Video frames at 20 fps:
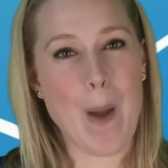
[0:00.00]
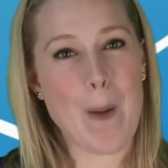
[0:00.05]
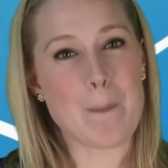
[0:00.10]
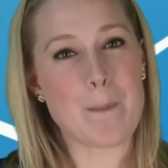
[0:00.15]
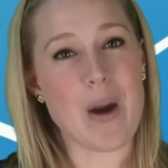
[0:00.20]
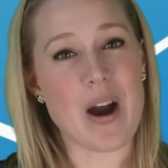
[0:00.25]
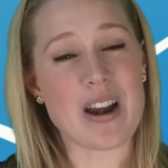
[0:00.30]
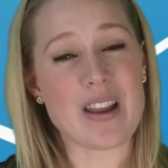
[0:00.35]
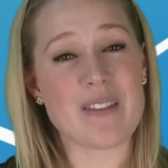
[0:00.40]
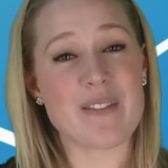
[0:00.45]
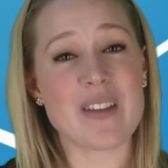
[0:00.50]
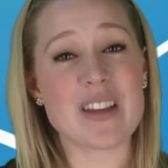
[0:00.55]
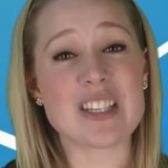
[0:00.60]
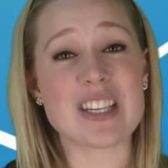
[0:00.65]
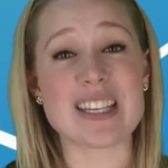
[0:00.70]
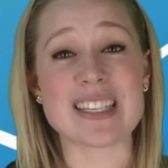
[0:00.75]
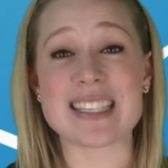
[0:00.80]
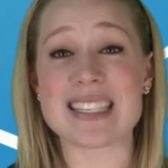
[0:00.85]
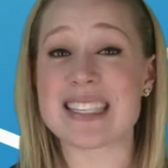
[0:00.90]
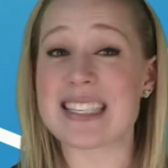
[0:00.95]
Mardy Fish
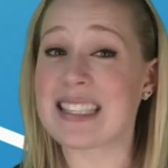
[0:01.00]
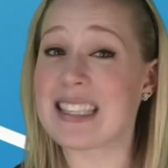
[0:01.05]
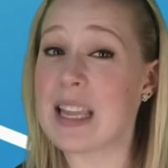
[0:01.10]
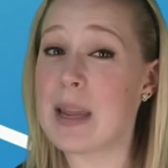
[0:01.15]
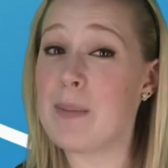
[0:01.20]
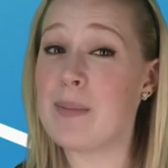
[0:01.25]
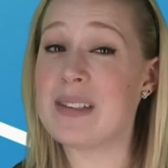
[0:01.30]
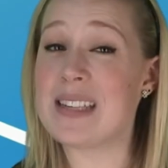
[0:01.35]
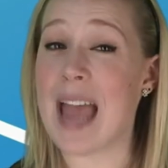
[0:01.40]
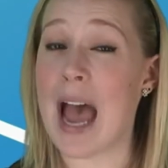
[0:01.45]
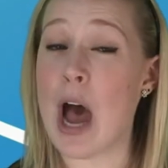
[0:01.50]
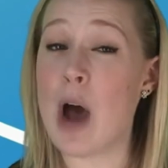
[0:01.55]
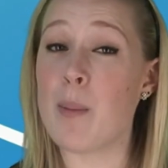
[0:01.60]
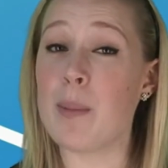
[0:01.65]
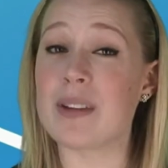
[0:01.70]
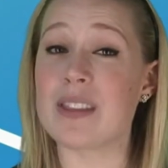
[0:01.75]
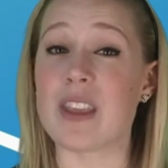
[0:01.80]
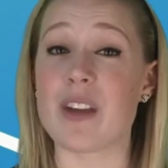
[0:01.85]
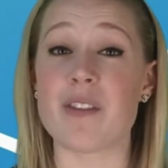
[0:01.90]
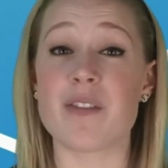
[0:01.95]
has slimmed down,
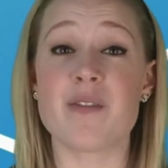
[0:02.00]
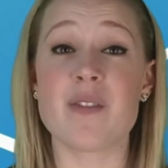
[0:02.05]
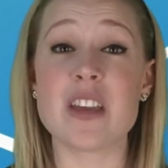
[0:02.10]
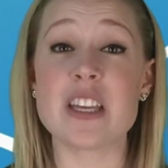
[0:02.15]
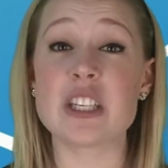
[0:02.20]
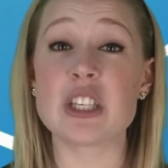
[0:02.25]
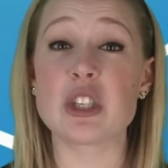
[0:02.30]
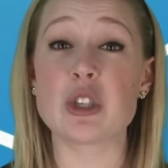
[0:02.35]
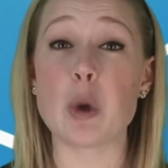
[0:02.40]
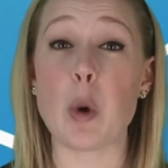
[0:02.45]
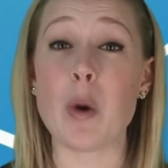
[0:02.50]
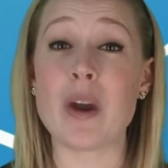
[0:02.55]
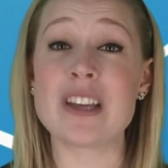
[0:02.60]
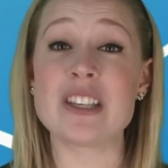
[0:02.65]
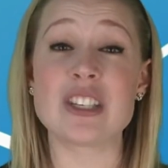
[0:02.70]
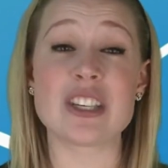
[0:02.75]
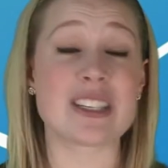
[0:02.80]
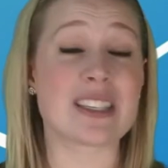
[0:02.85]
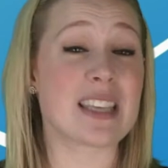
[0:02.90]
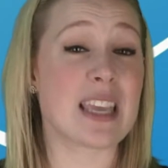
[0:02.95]
but the Fish story
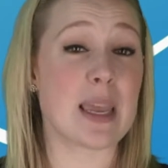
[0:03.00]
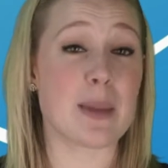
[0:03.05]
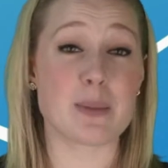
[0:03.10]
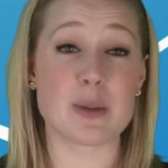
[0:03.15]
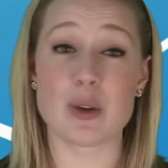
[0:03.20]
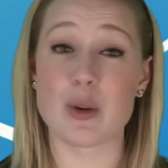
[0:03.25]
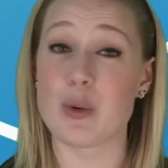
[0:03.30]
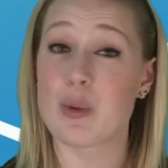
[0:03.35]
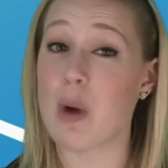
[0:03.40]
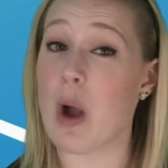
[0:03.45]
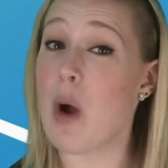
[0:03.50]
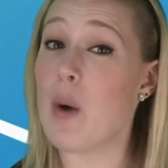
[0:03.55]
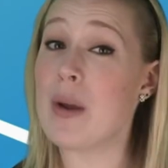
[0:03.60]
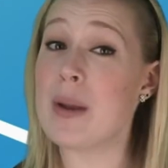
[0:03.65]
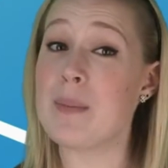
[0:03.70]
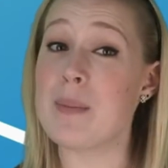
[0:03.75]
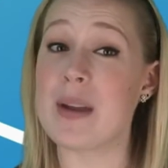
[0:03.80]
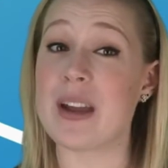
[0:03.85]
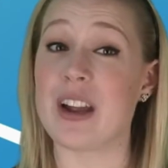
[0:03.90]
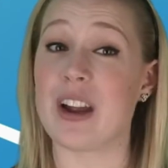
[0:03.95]
just keeps
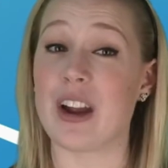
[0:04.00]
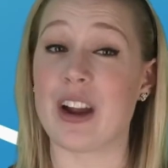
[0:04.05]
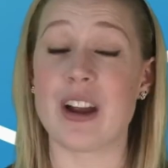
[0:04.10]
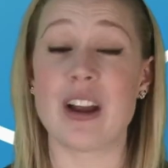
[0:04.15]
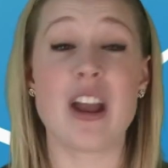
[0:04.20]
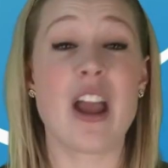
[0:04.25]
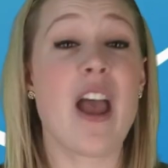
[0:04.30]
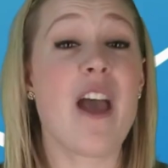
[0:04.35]
growing bigger.